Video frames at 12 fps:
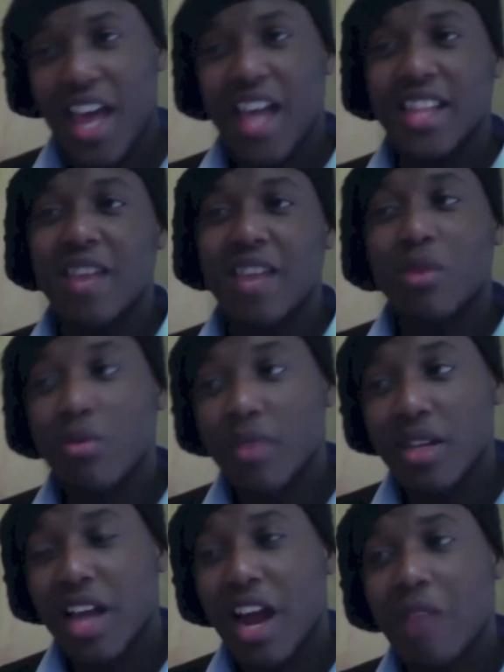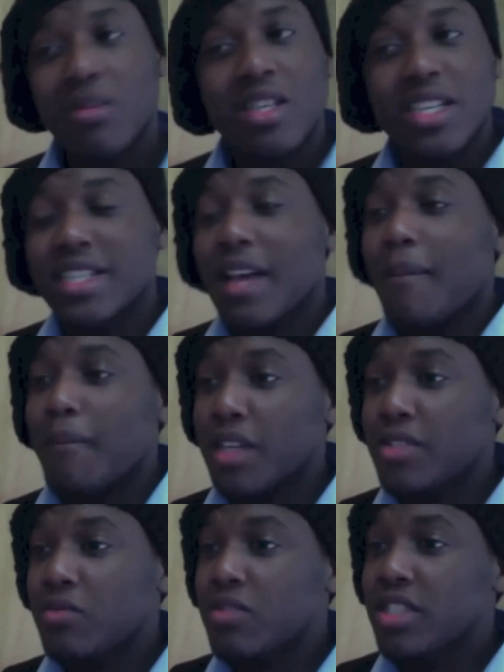At that moment, I realized I
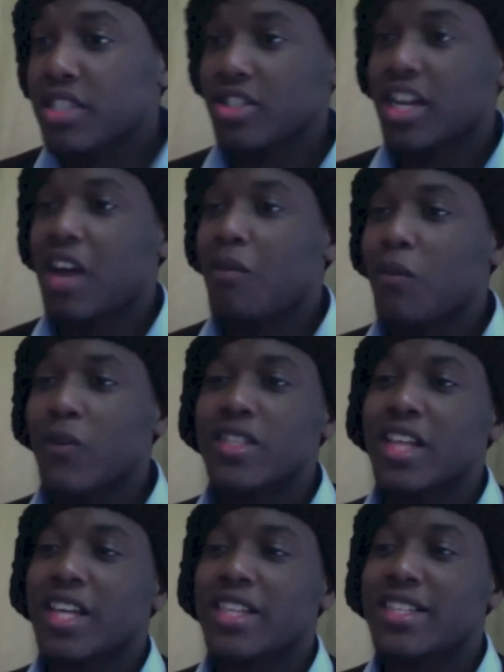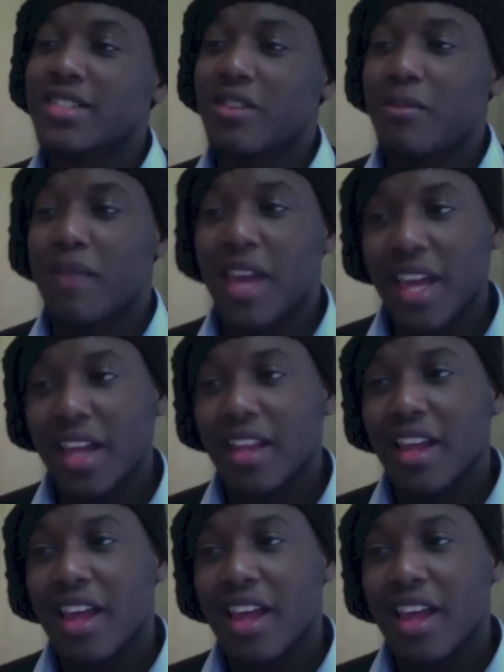must research how movies like this are made.